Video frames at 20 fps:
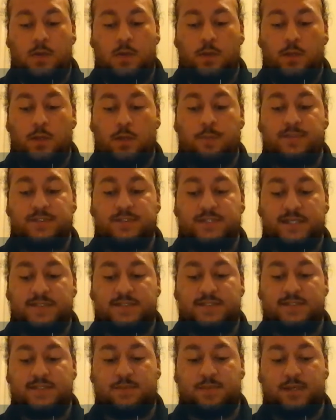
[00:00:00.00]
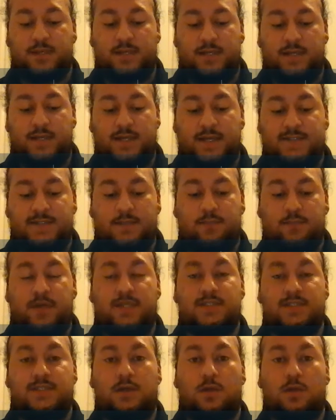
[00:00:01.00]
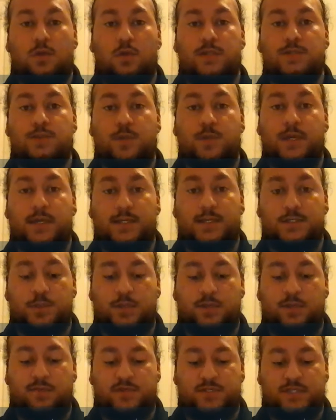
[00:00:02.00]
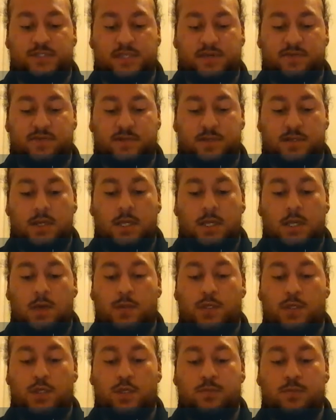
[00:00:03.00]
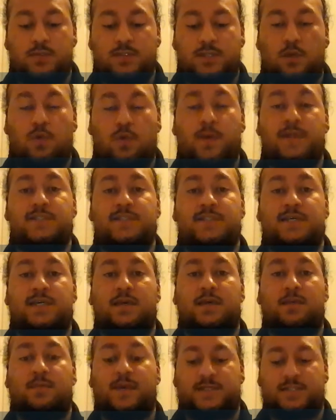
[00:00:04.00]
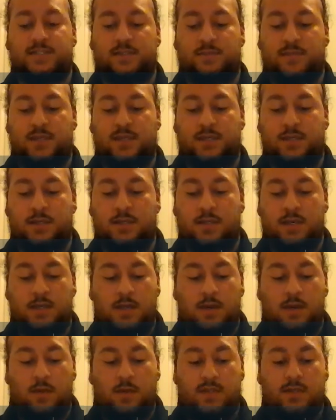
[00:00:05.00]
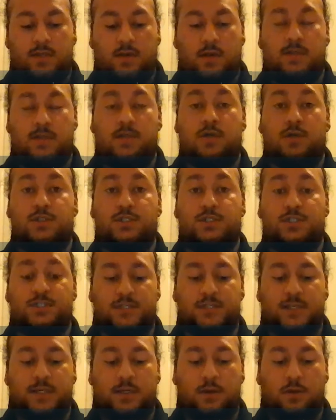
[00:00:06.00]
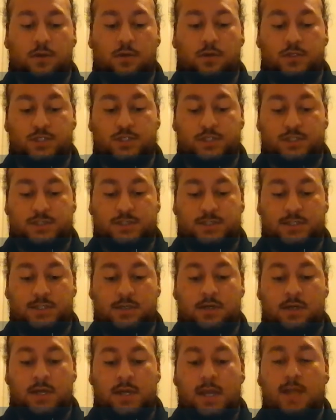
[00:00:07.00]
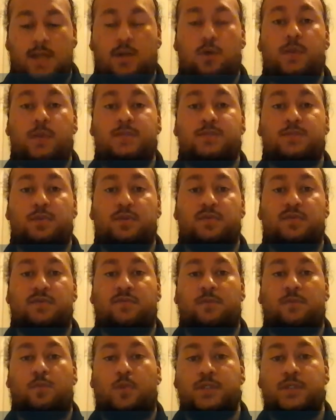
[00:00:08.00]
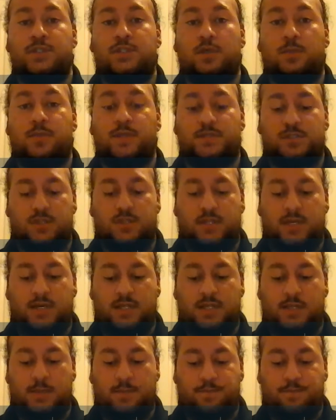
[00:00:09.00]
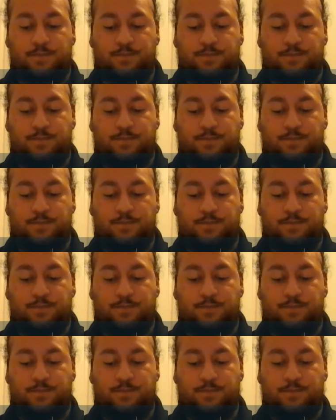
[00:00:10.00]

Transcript: We all possess this ability as our brains are always working 24/7. We humans are always thinking about something, whether unconsciously or consciously, and always moving from one topic to the other.